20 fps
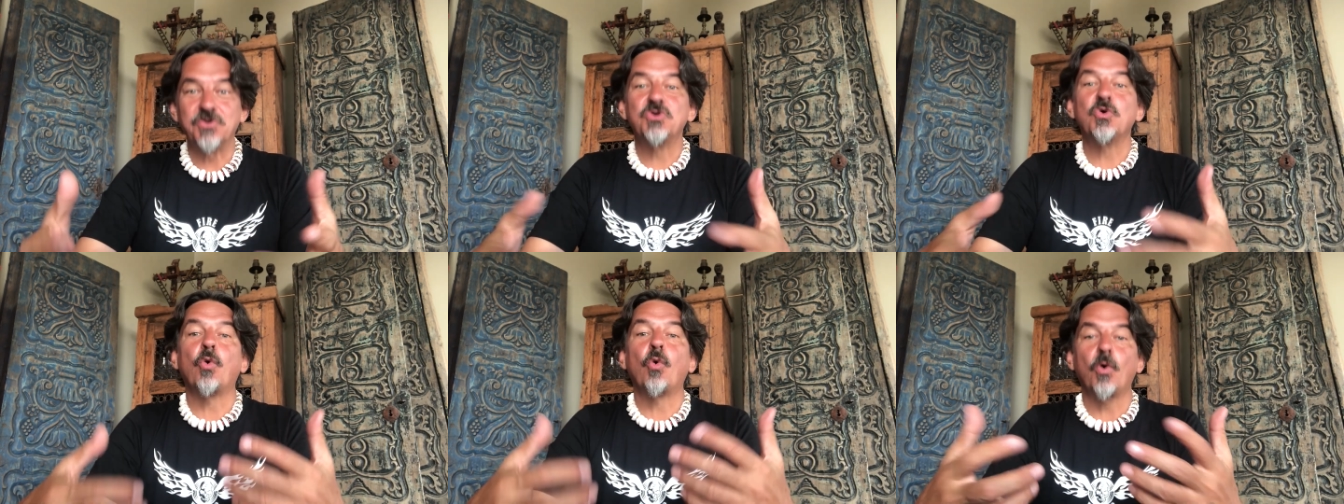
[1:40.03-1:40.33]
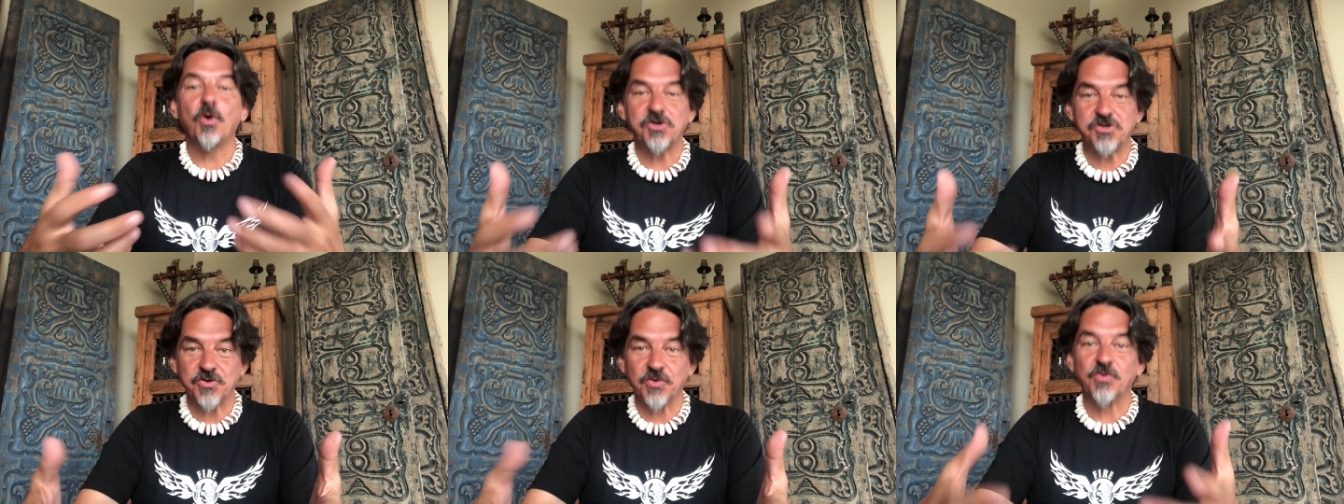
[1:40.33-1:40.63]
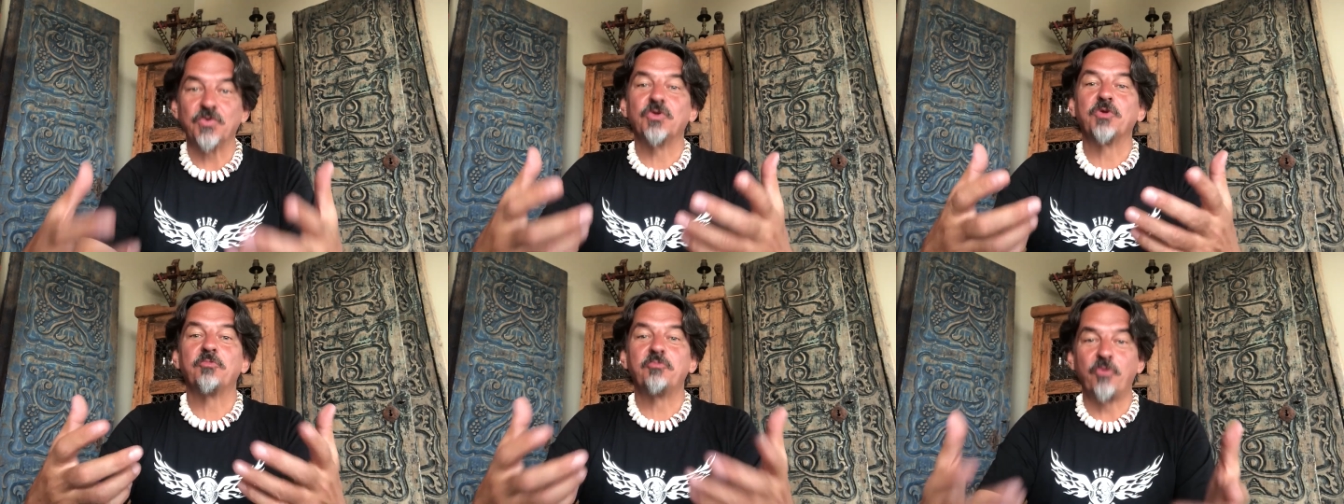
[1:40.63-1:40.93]
torture you
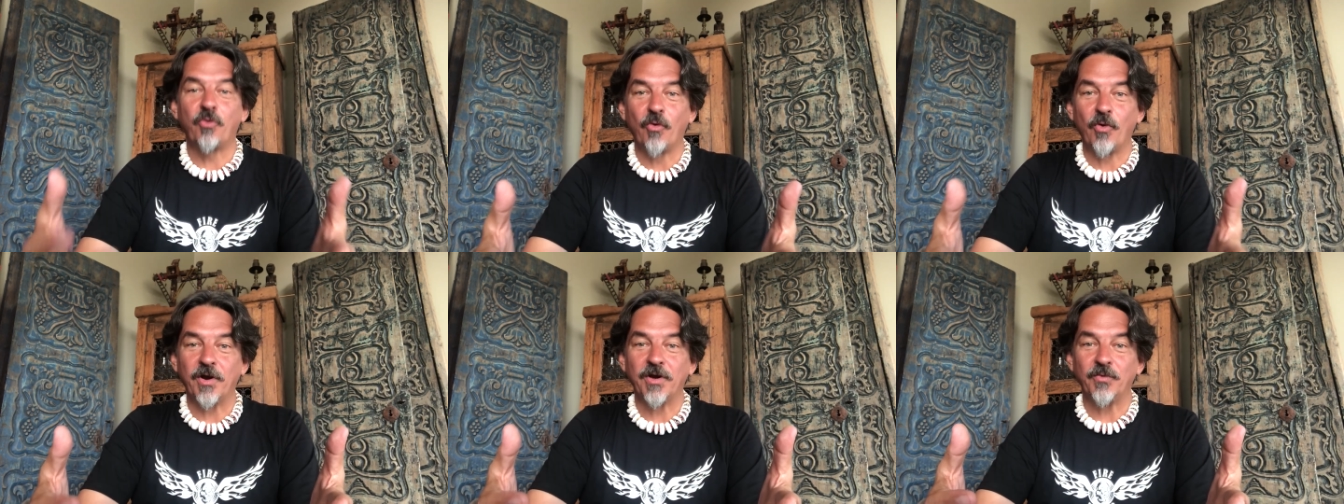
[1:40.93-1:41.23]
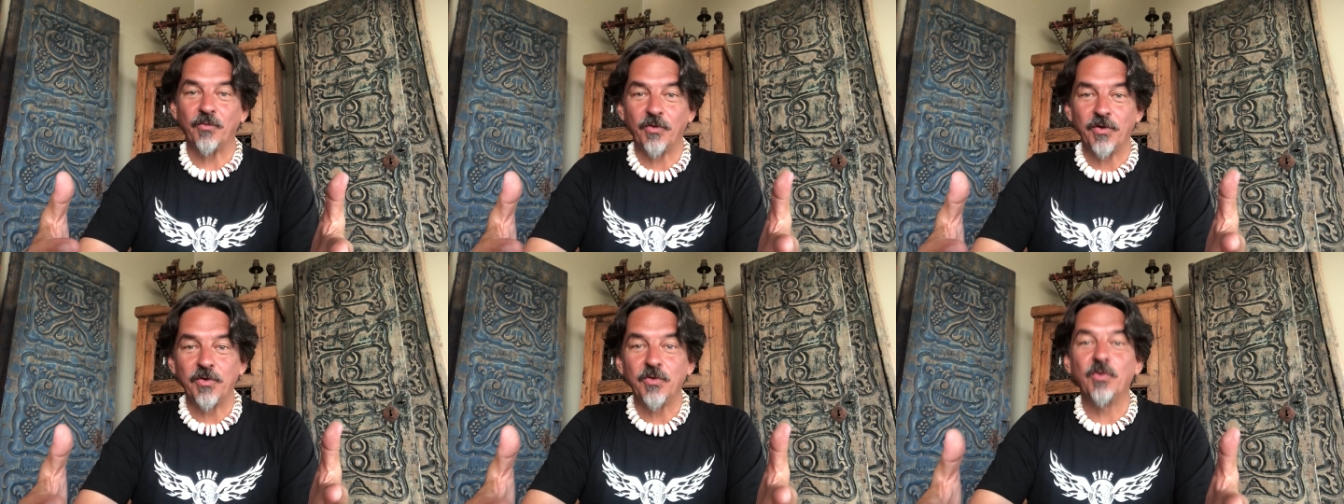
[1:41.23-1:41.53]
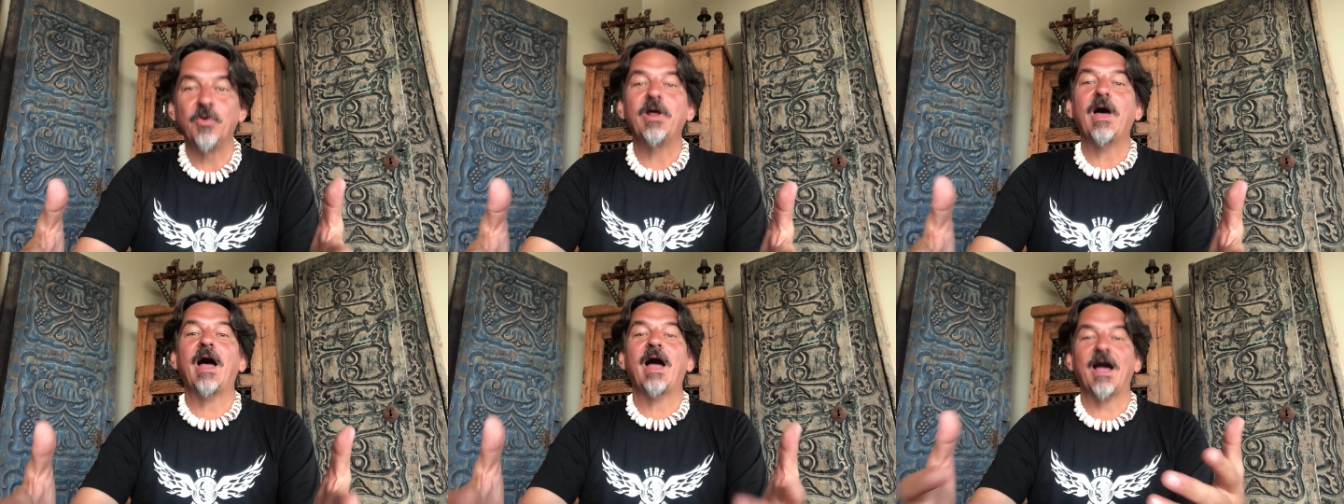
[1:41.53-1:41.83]
to the point where you
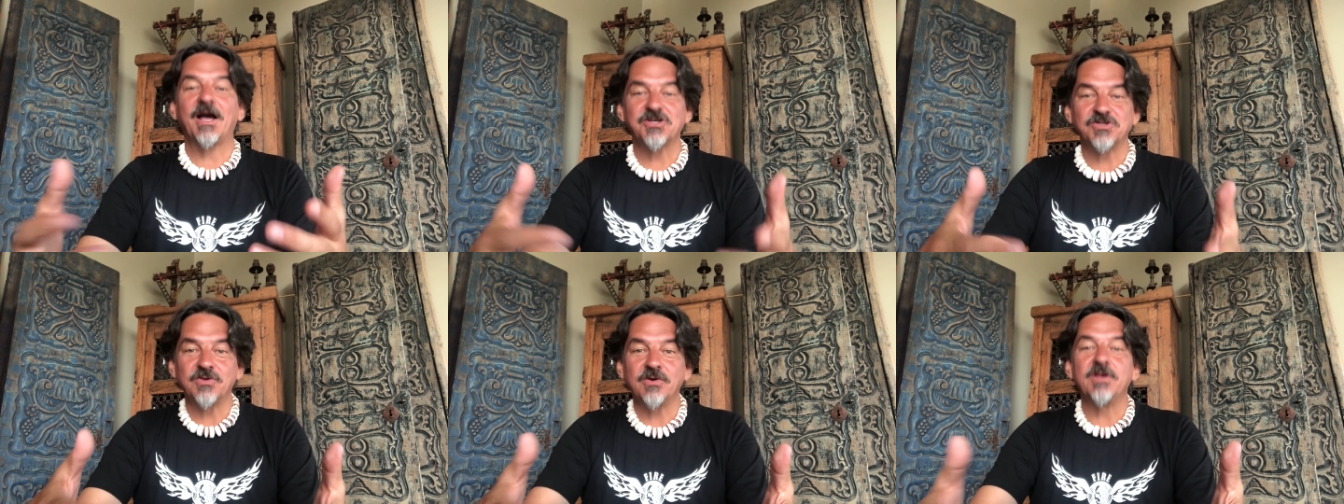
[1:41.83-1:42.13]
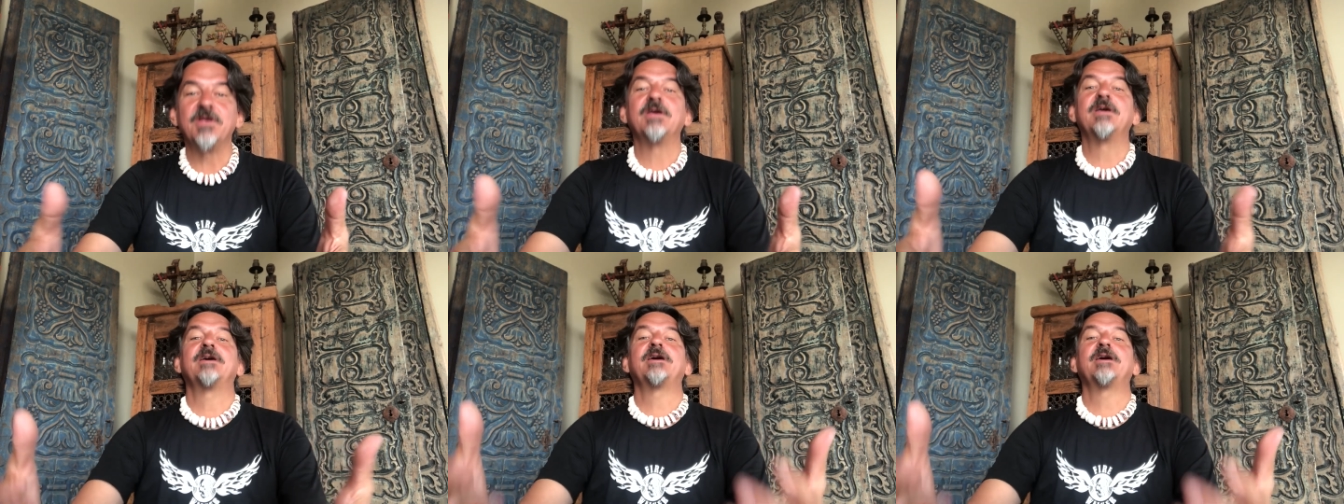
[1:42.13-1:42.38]
would actually